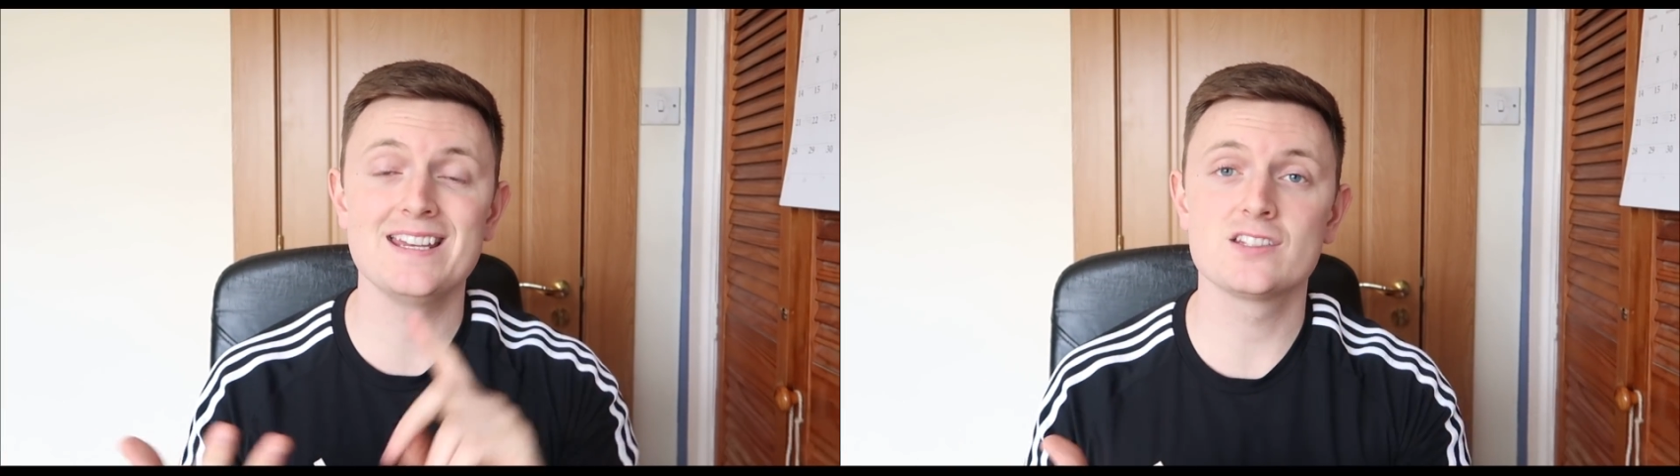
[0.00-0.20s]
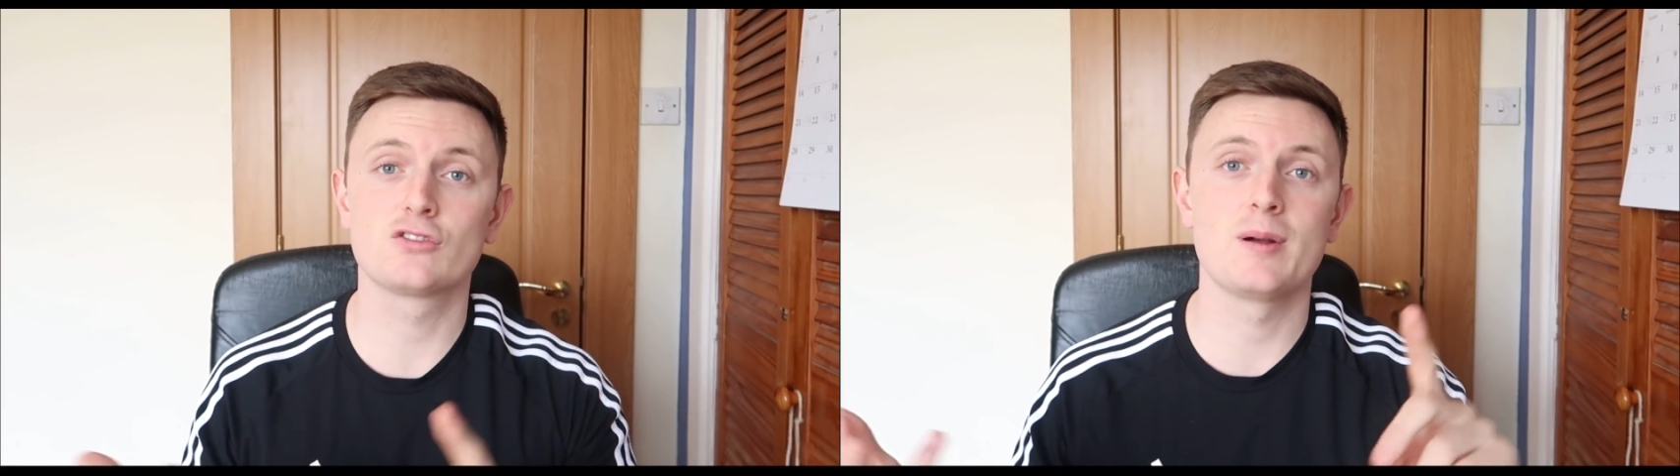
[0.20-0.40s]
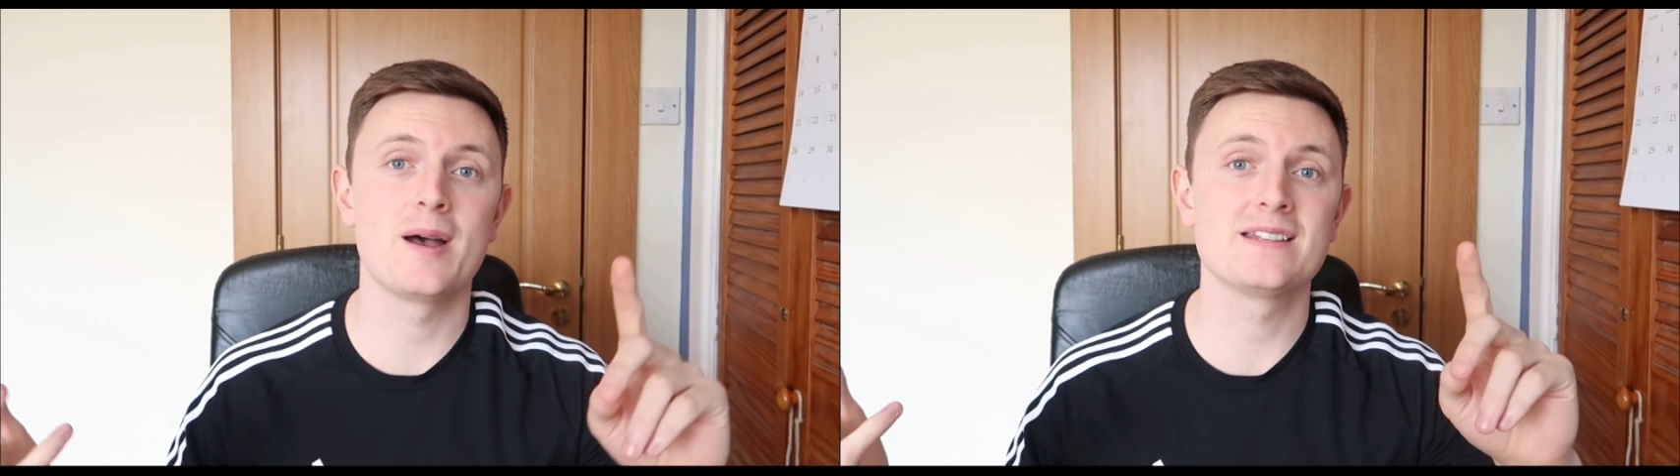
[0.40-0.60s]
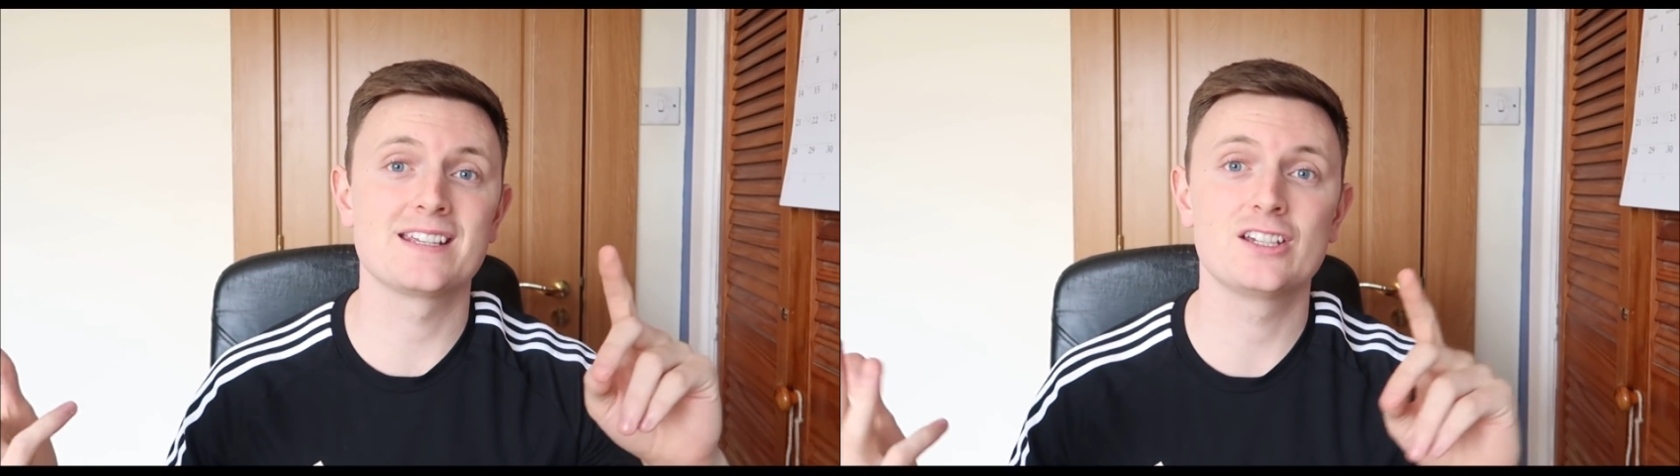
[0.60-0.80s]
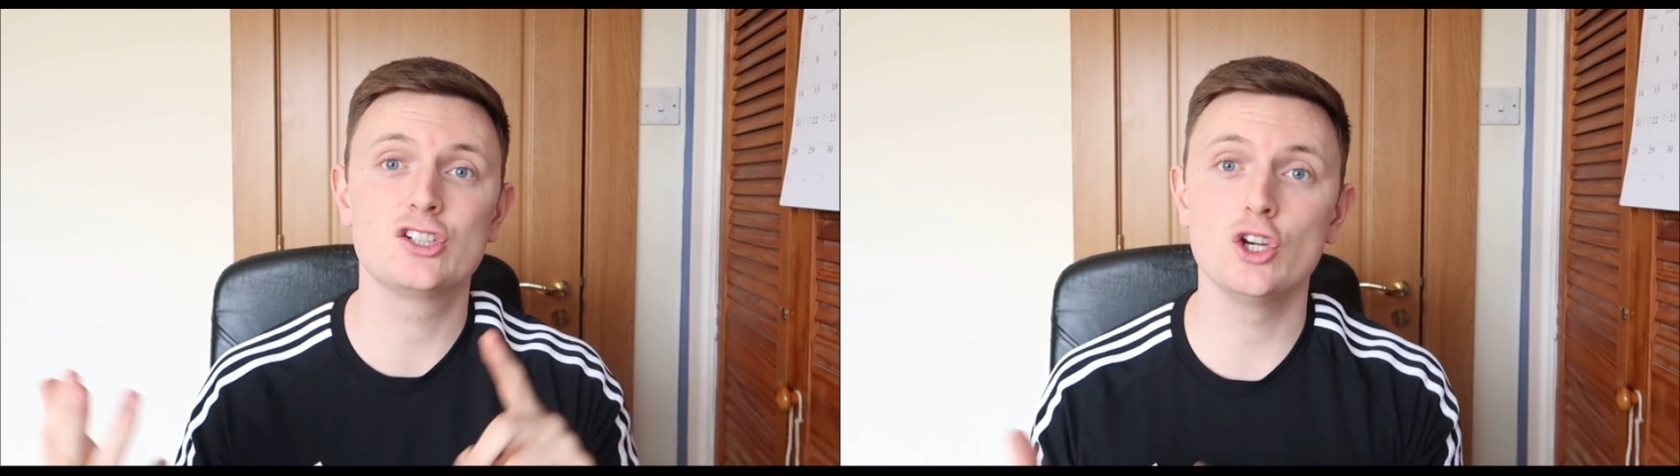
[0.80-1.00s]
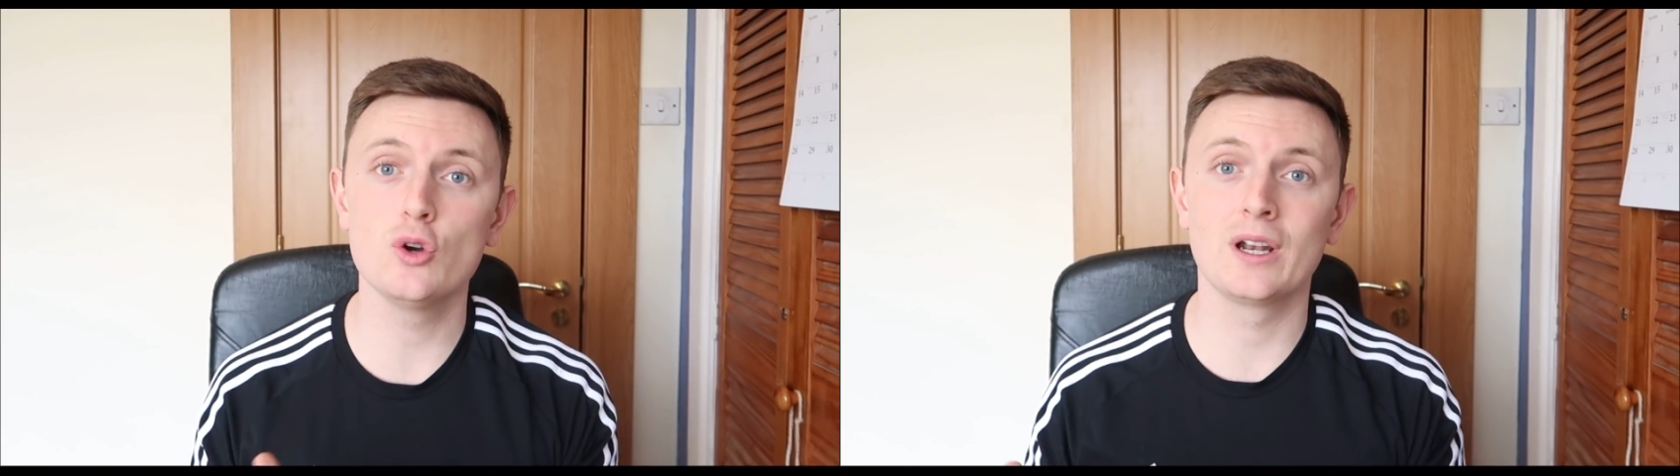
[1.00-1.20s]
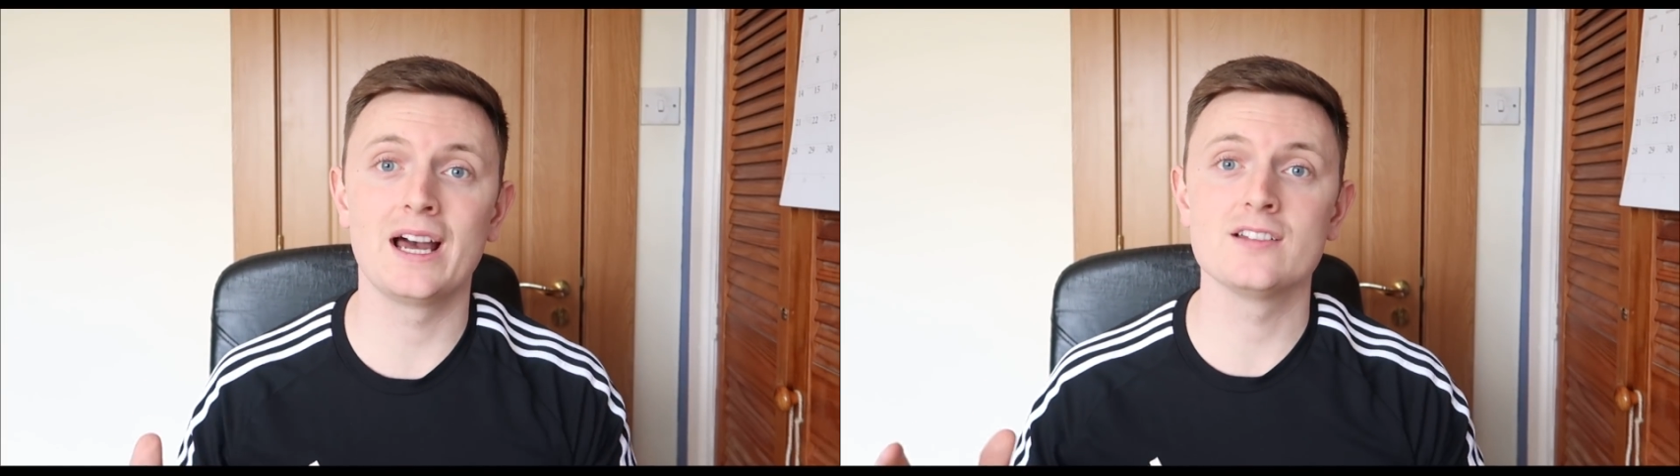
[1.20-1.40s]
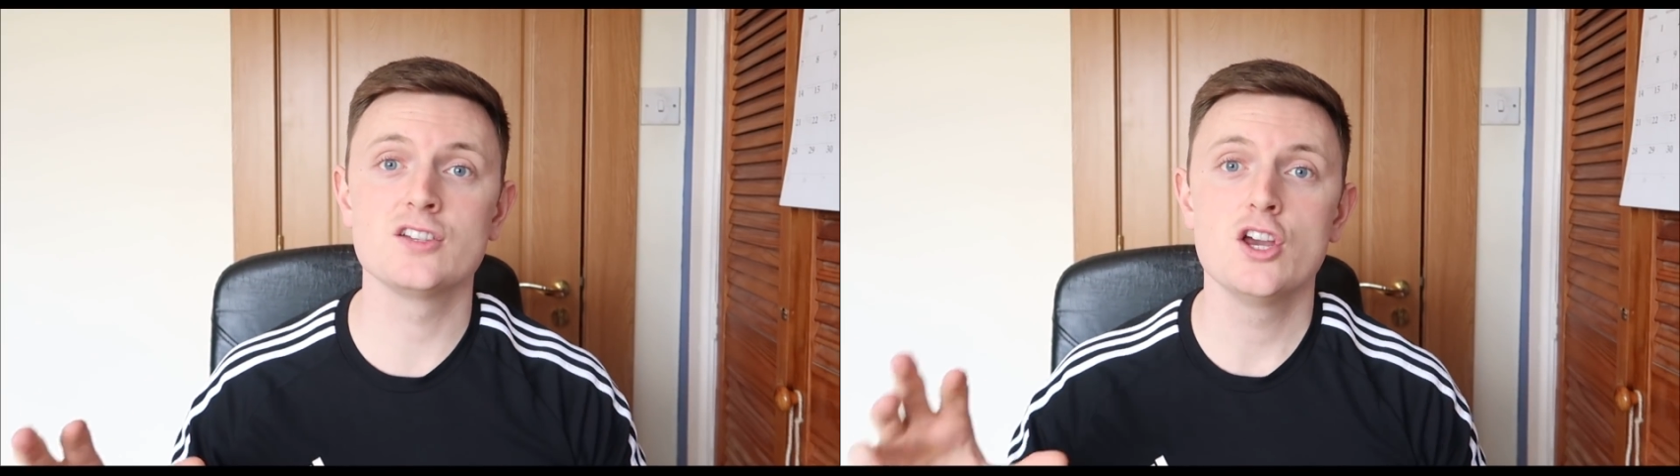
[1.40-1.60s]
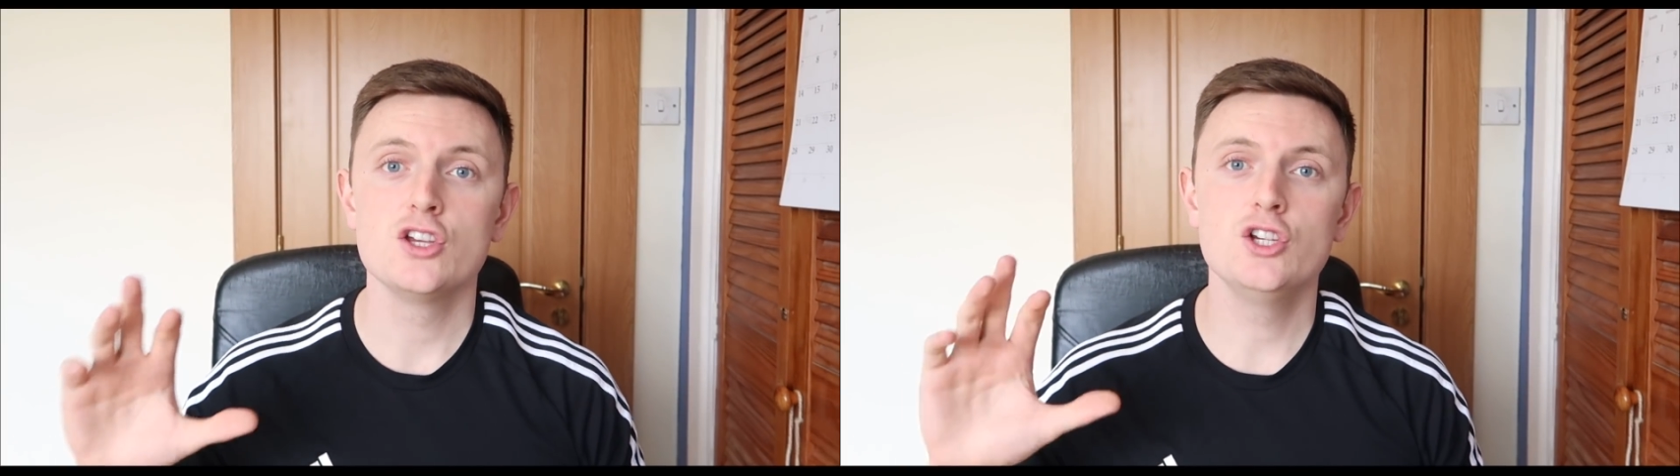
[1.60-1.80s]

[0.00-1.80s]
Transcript: Instagram ads, and Google ads,